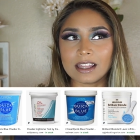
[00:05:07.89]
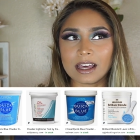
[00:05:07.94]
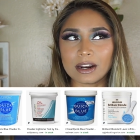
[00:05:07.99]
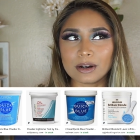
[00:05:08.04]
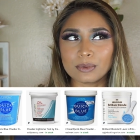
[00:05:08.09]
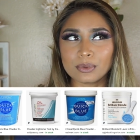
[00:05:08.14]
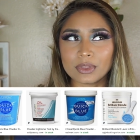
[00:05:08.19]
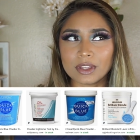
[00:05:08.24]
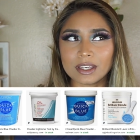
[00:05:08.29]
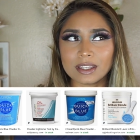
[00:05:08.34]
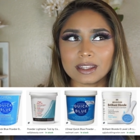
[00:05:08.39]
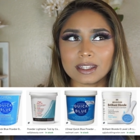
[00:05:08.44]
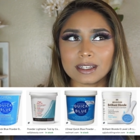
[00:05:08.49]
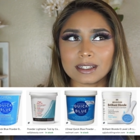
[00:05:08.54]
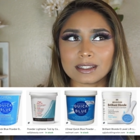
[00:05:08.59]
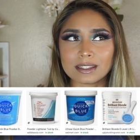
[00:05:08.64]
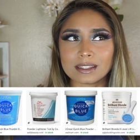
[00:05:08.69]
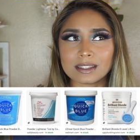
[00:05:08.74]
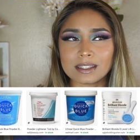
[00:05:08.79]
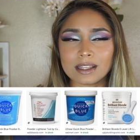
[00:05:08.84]
I don't think
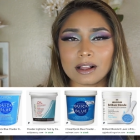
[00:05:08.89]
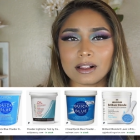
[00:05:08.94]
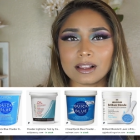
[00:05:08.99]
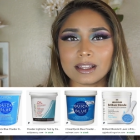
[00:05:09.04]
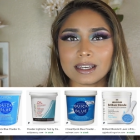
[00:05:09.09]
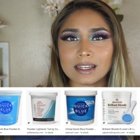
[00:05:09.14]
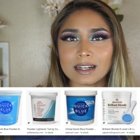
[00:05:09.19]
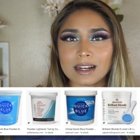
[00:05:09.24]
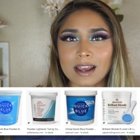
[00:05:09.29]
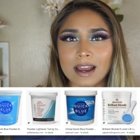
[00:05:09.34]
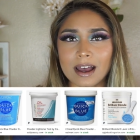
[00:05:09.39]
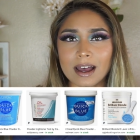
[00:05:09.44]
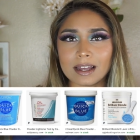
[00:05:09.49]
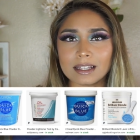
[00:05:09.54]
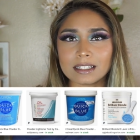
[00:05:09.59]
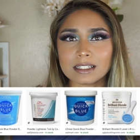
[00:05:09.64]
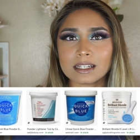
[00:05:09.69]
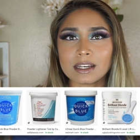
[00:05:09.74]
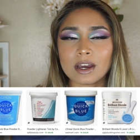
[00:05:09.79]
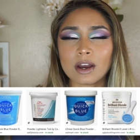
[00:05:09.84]
they sell it
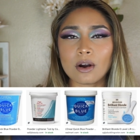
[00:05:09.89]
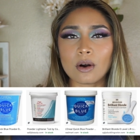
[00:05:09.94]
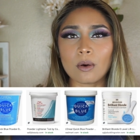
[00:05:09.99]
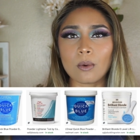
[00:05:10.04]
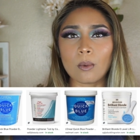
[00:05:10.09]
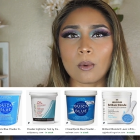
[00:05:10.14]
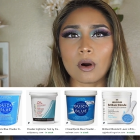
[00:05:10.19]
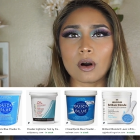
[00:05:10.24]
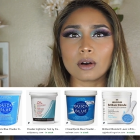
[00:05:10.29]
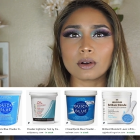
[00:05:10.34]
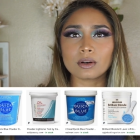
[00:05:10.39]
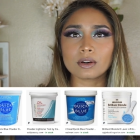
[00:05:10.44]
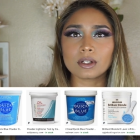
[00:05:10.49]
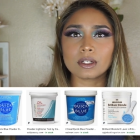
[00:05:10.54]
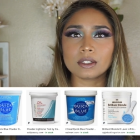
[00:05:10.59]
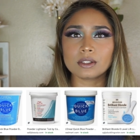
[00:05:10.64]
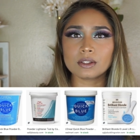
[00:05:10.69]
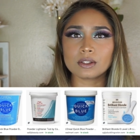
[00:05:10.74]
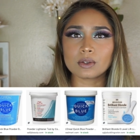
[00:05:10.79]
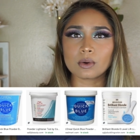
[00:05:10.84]
at
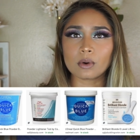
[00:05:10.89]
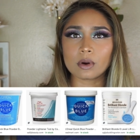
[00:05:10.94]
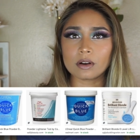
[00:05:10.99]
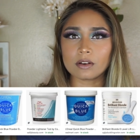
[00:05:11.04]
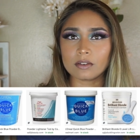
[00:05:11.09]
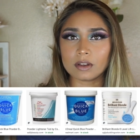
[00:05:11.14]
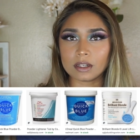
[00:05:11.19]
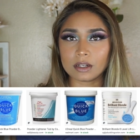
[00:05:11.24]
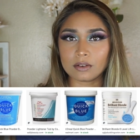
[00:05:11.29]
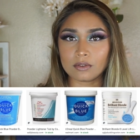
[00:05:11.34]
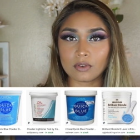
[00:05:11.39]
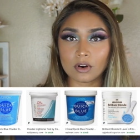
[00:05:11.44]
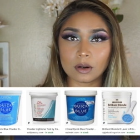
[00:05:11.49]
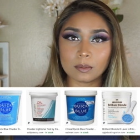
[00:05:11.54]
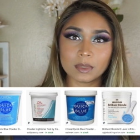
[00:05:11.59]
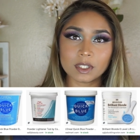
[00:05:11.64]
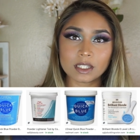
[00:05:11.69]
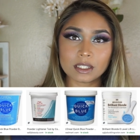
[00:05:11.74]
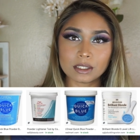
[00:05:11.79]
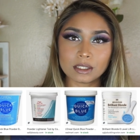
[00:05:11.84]
Walgreens or any
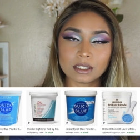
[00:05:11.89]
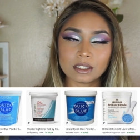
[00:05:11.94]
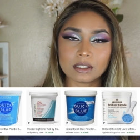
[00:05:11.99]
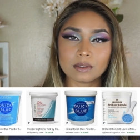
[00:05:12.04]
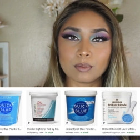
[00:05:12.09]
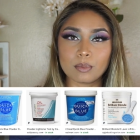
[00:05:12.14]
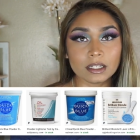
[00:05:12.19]
pharmacies.